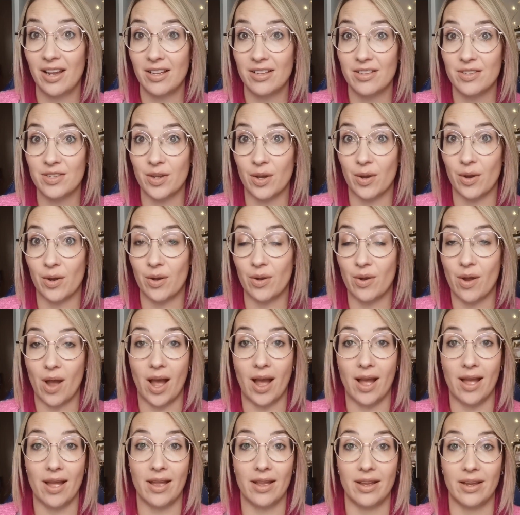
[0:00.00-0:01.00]
So
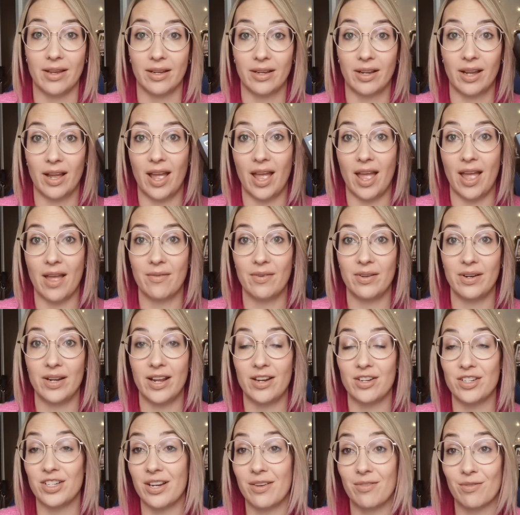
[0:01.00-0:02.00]
I haven't
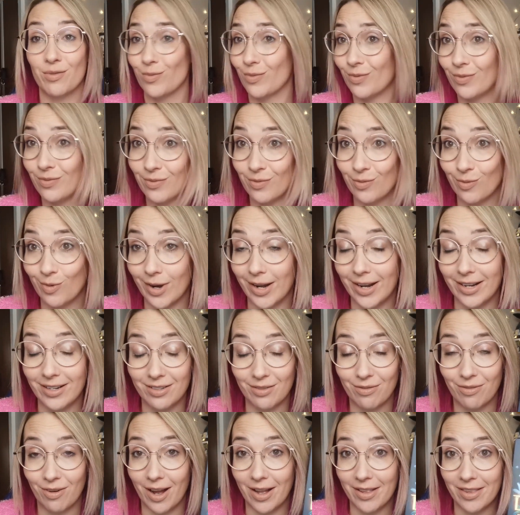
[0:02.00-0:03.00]
actually even read
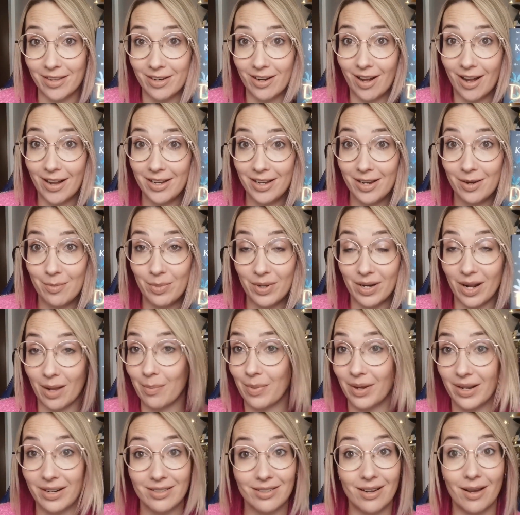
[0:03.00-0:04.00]
Defy the Night yet, but I
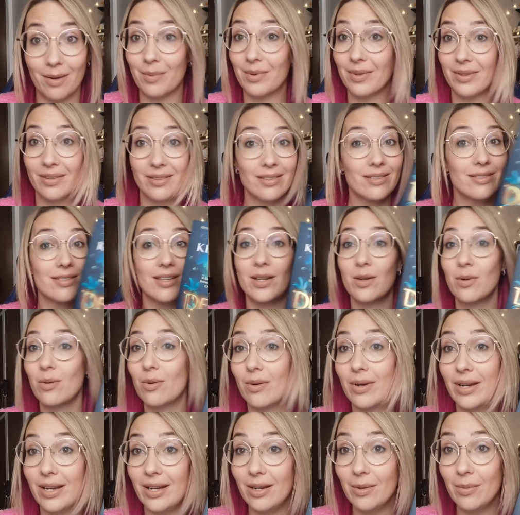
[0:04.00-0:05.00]
picked up the
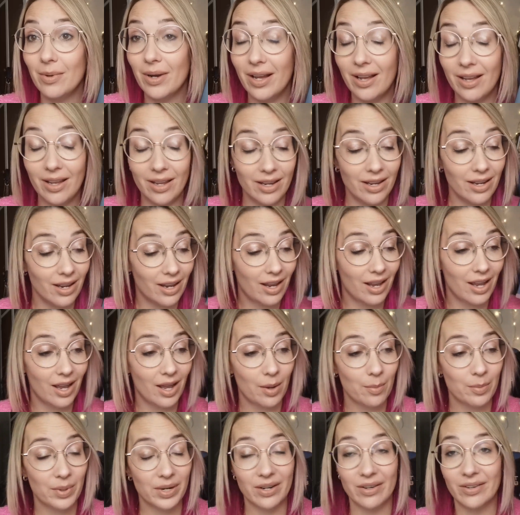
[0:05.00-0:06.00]
sequel anyway
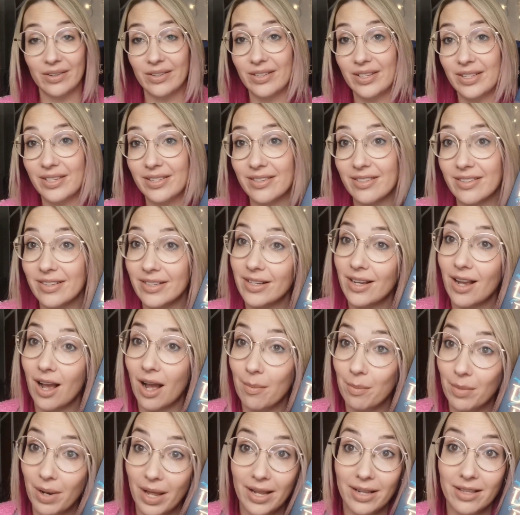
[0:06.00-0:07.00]
because
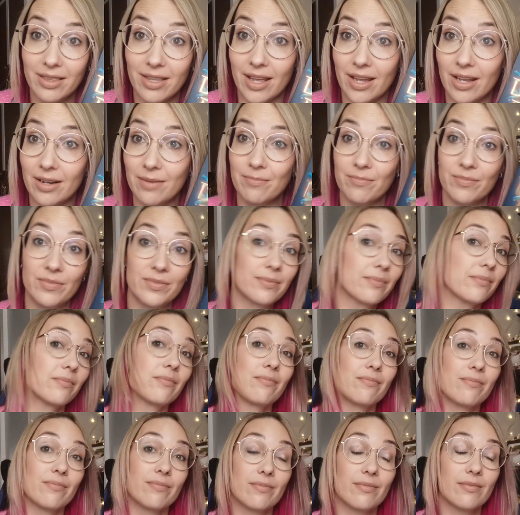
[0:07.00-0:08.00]
I'm like that.
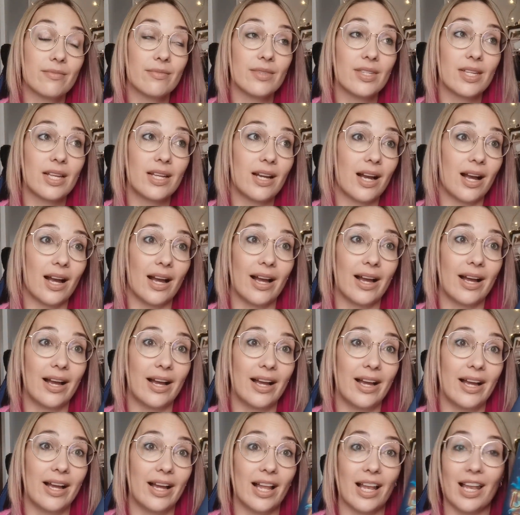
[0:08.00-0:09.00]

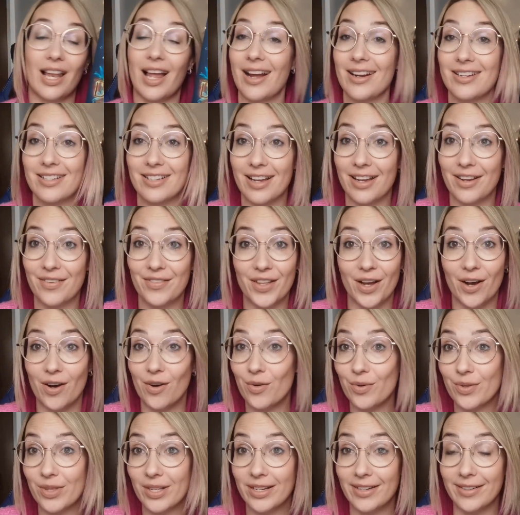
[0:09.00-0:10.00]
I like to have the
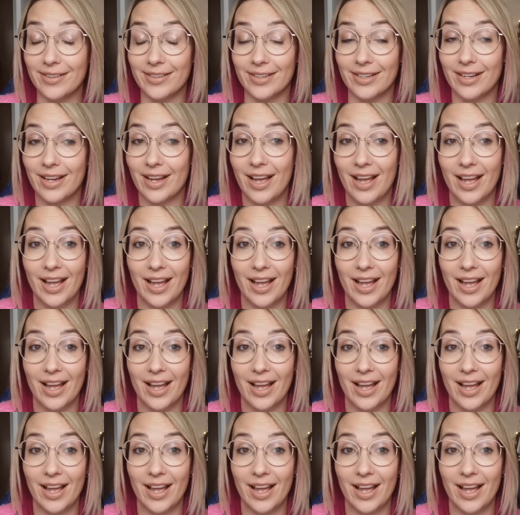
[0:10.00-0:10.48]
whole thing.